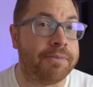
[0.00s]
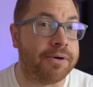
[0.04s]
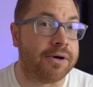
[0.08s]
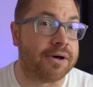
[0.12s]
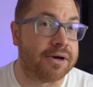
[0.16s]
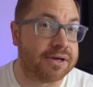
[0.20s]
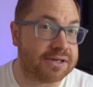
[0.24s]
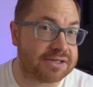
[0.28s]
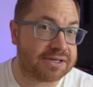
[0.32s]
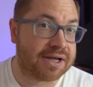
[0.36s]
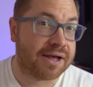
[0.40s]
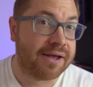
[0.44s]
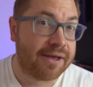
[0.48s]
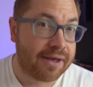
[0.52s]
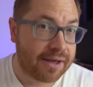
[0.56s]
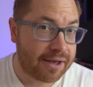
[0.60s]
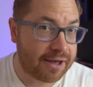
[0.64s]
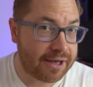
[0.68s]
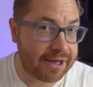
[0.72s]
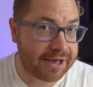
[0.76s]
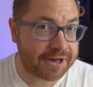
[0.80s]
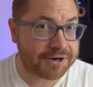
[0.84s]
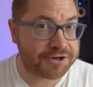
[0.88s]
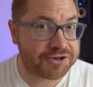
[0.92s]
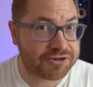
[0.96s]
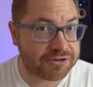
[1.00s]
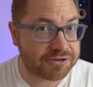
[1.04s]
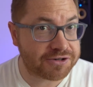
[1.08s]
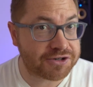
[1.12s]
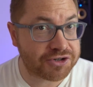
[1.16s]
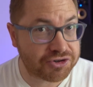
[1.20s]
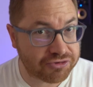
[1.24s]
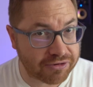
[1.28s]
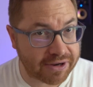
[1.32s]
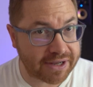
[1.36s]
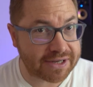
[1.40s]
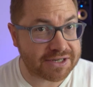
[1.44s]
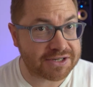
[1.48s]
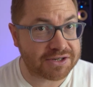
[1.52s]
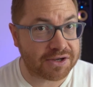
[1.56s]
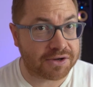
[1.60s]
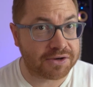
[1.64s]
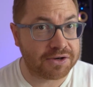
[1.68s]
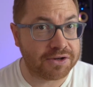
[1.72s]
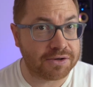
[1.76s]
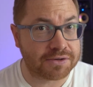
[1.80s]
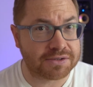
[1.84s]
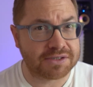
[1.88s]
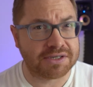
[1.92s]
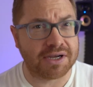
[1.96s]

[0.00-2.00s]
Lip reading: put extra stress on your